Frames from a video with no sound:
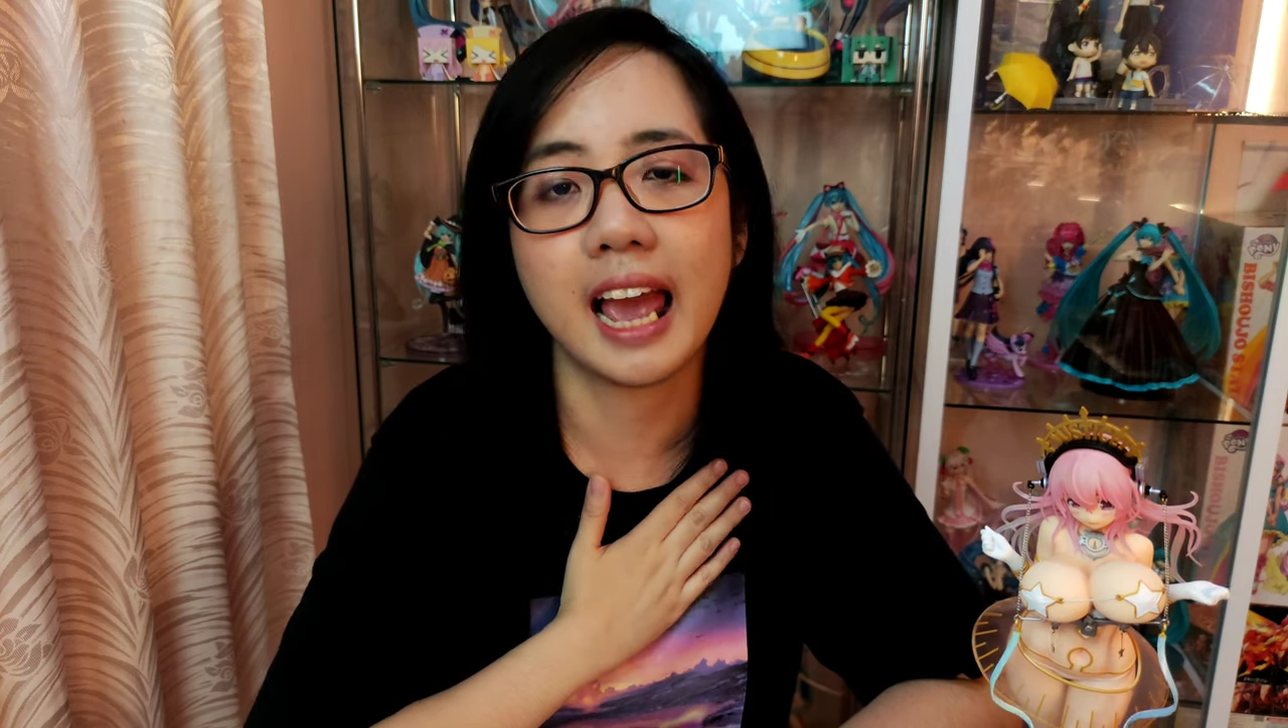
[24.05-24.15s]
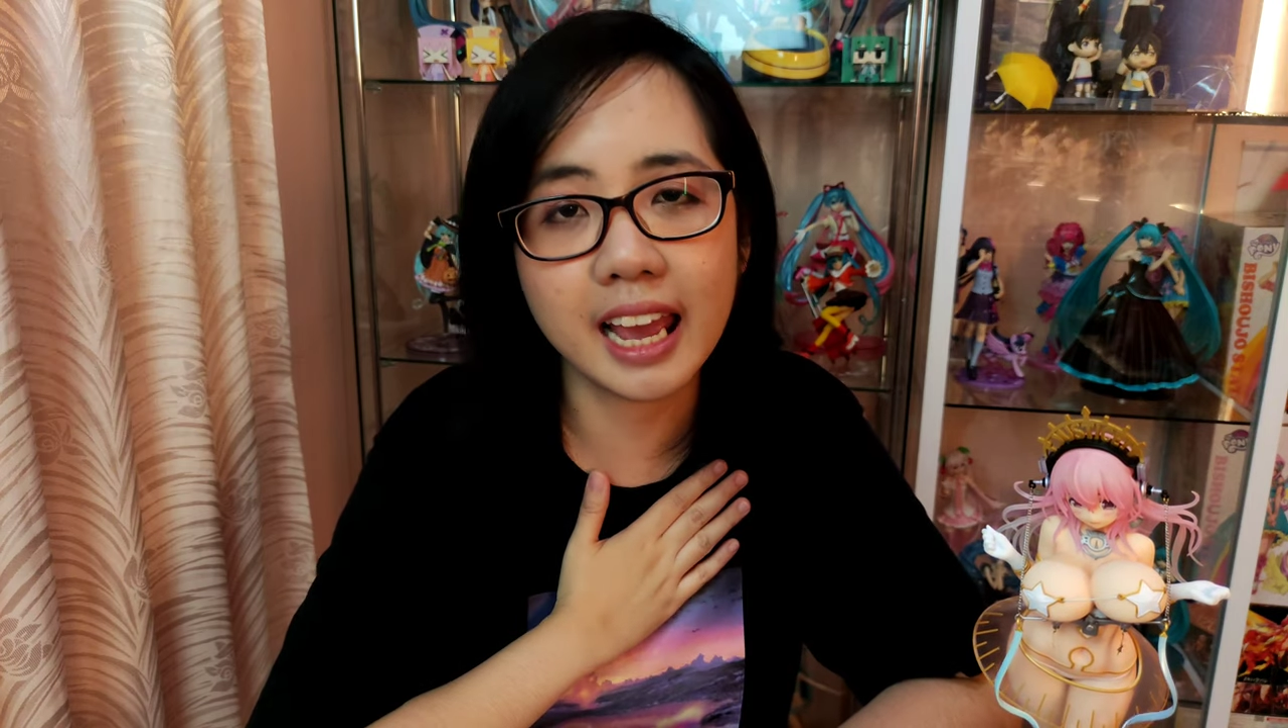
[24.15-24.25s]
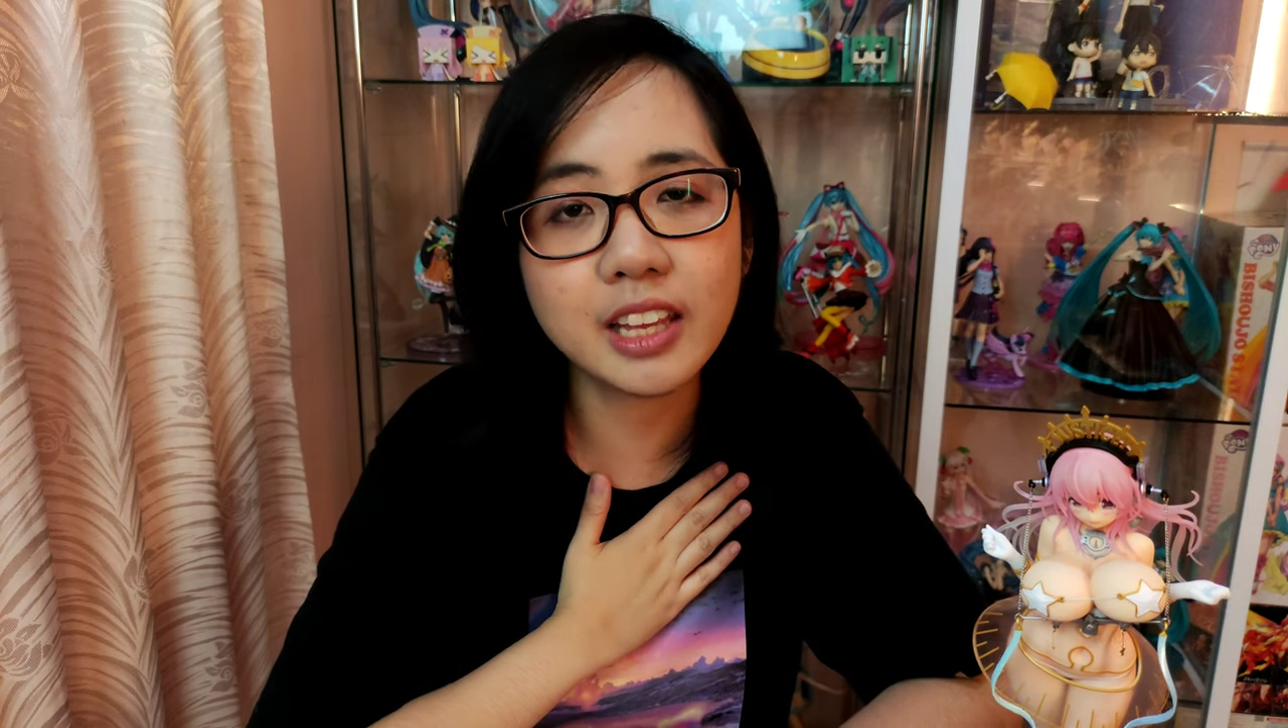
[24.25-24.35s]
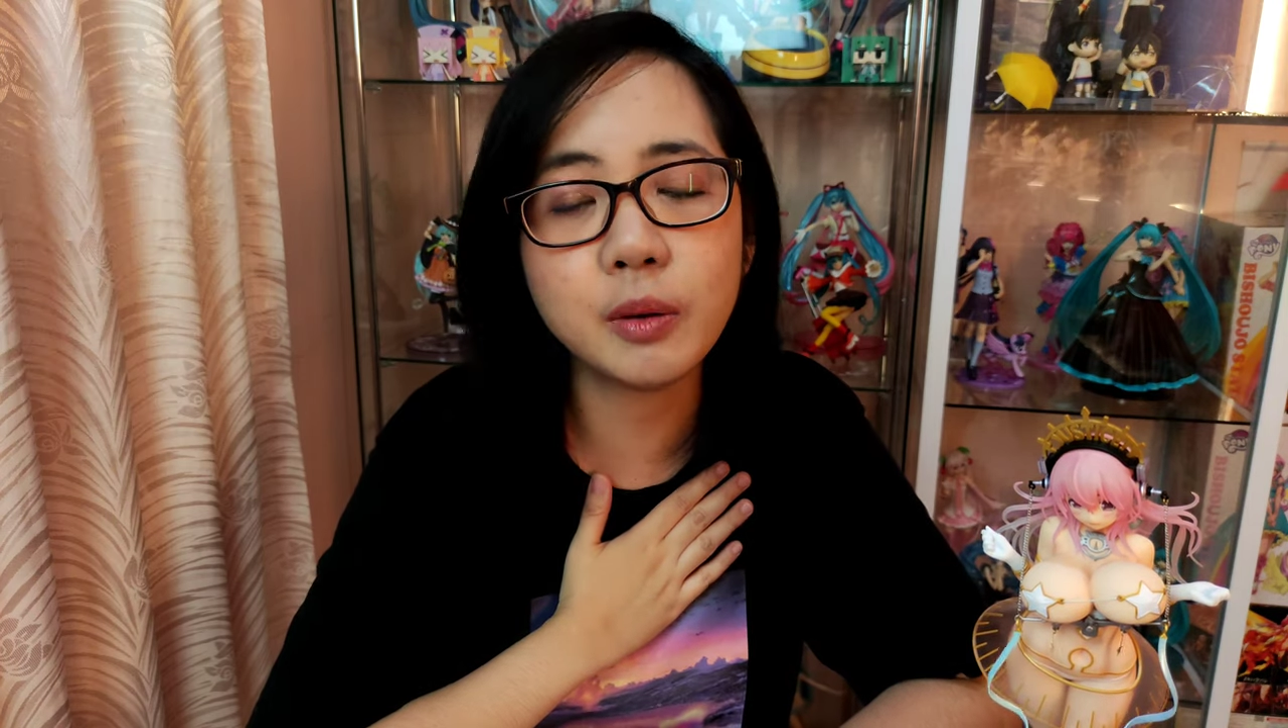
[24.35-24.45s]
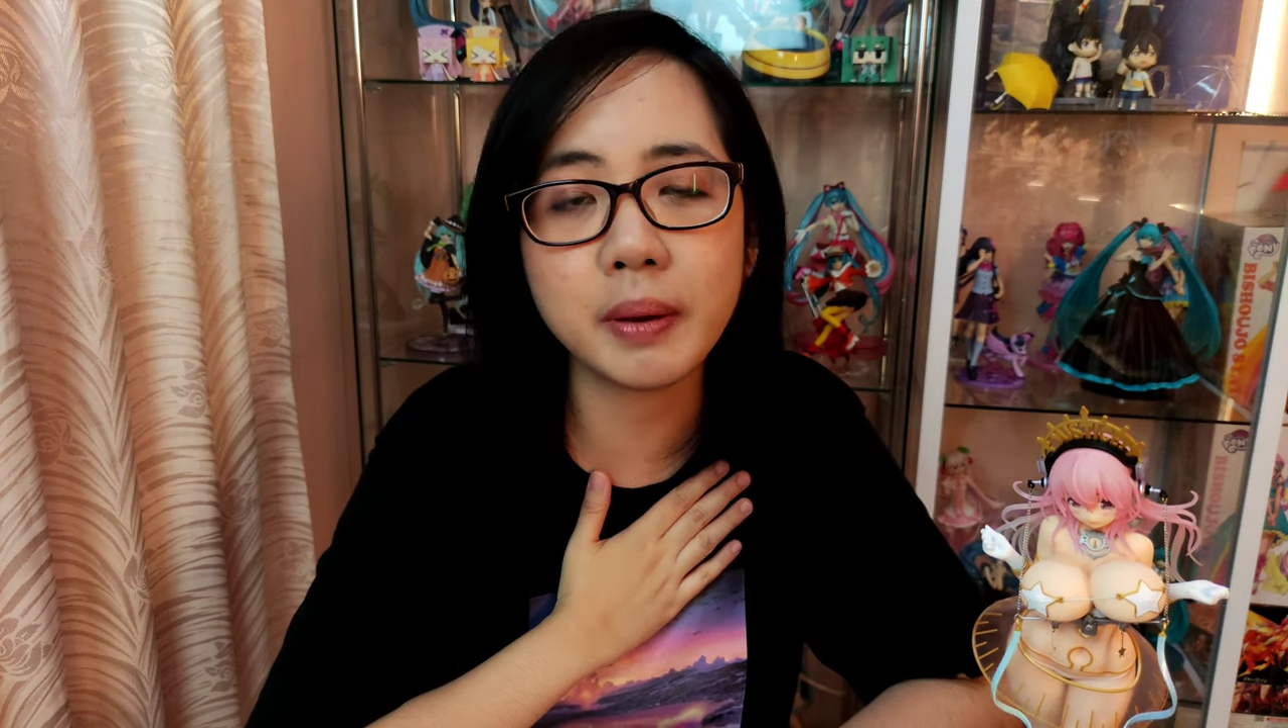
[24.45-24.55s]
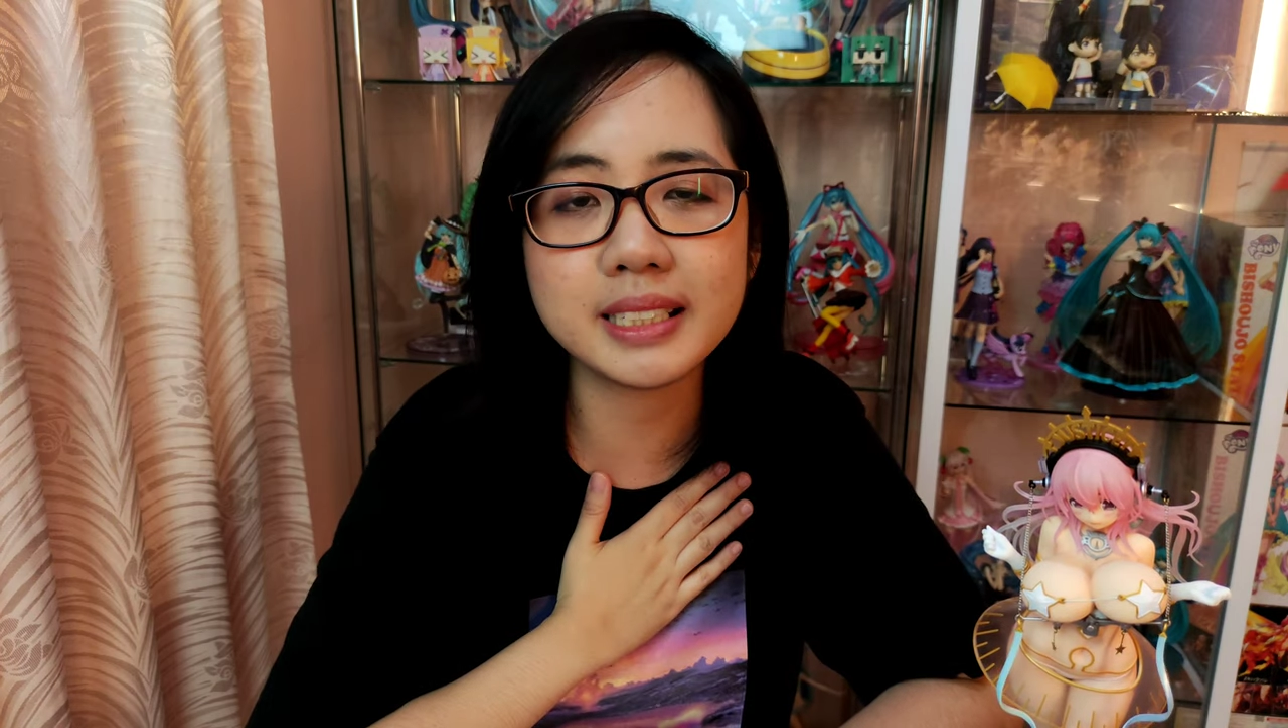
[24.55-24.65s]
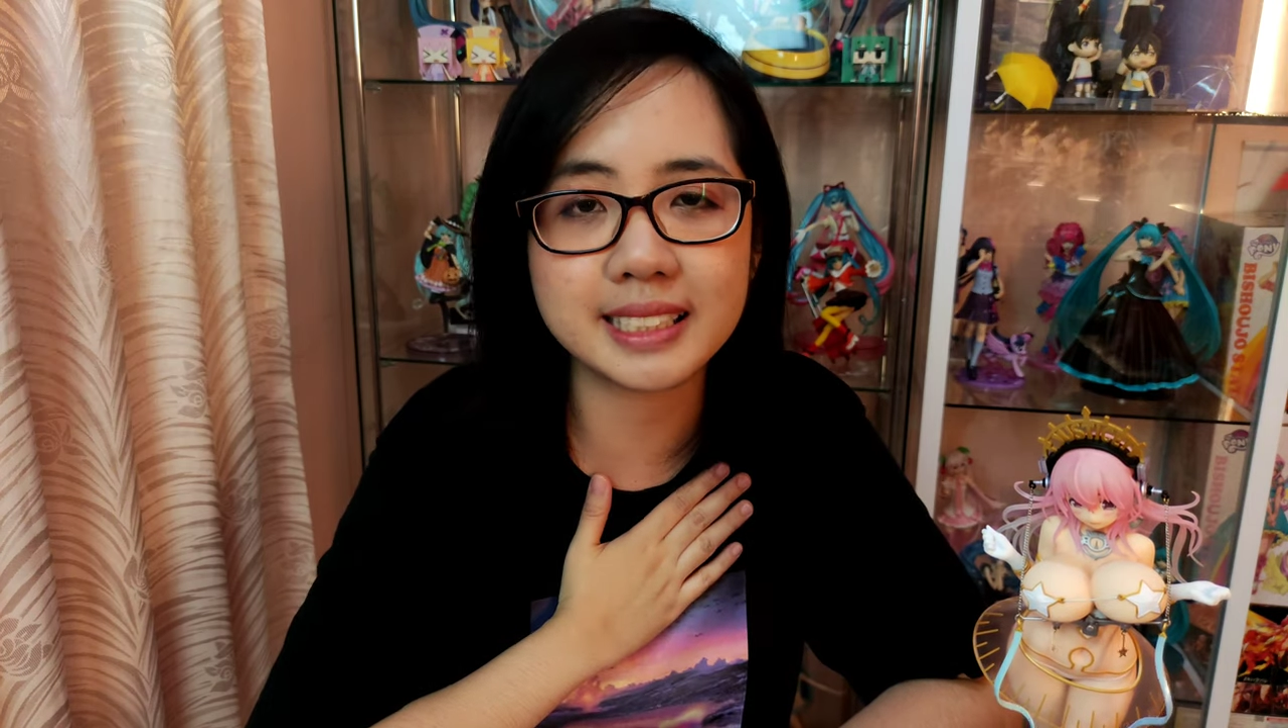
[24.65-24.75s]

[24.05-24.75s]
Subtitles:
and you may